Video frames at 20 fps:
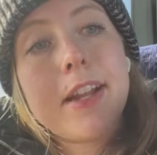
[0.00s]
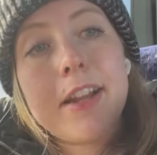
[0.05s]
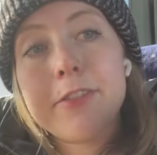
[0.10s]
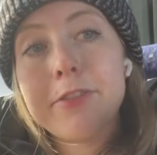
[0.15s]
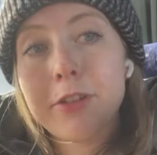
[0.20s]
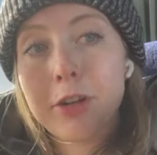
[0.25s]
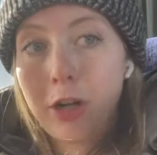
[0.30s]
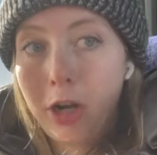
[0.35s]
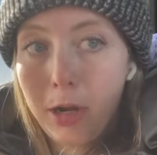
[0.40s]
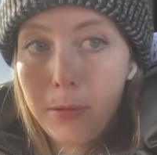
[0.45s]

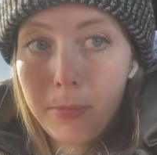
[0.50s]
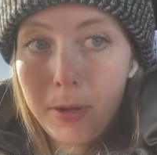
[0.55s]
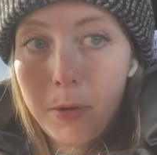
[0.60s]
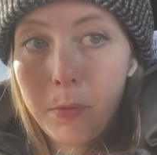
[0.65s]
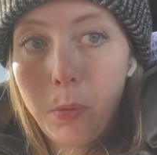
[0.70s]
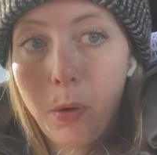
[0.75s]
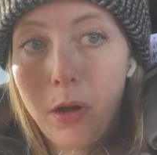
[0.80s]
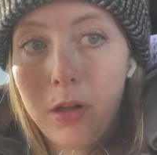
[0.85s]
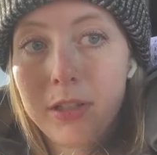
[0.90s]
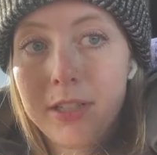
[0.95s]
Forgot my
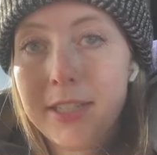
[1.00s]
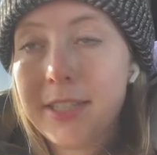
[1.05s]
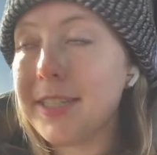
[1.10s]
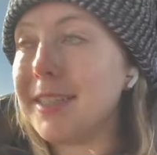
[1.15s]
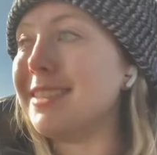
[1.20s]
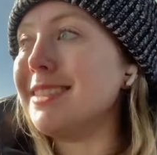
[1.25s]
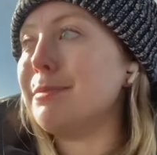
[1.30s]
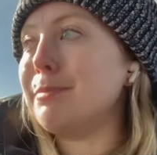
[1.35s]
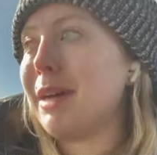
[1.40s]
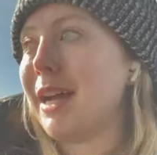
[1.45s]
wallet,
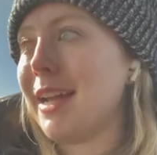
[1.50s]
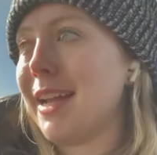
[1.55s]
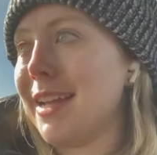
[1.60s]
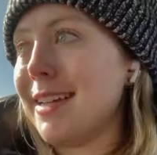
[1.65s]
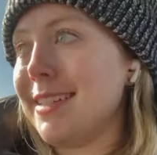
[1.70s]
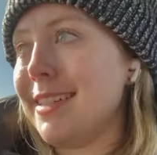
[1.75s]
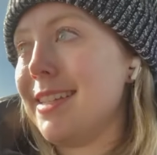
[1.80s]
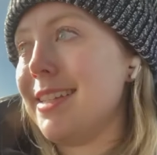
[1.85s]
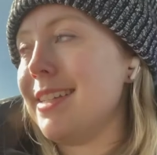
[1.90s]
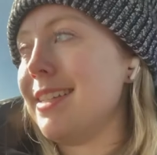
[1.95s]
my
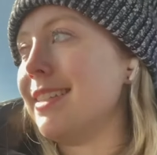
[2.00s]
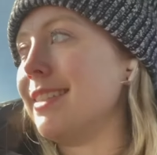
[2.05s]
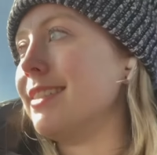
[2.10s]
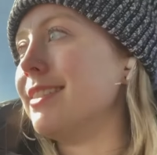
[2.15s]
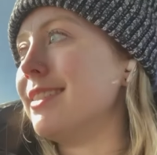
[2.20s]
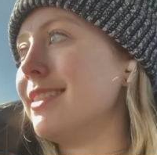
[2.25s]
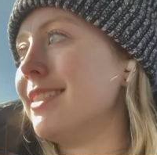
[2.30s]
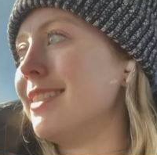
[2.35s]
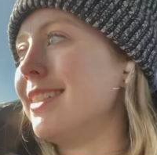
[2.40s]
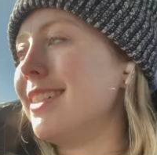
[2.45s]
ID,
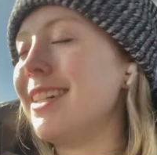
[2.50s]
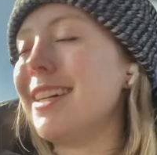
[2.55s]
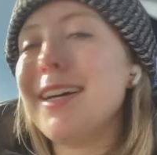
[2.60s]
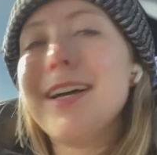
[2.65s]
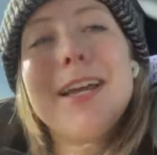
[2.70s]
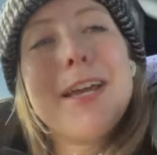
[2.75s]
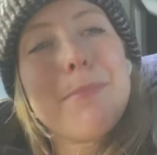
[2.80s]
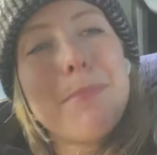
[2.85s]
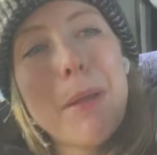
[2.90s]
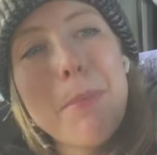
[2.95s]

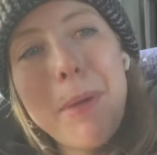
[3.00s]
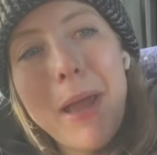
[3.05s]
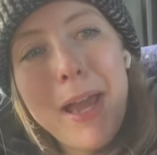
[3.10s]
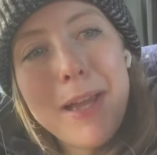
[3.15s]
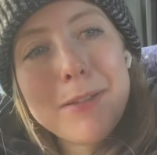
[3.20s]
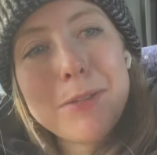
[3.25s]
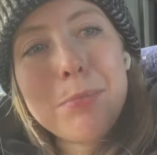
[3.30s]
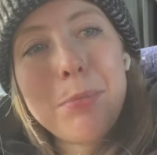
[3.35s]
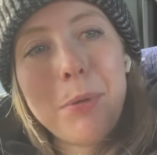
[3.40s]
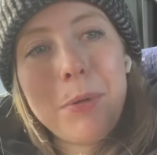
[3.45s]
and my
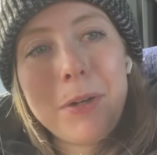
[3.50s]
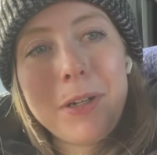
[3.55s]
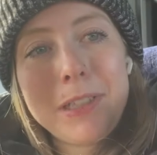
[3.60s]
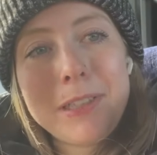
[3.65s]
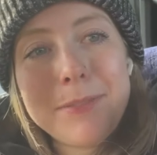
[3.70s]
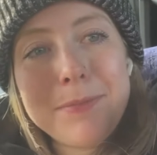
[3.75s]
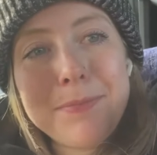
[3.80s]
passport.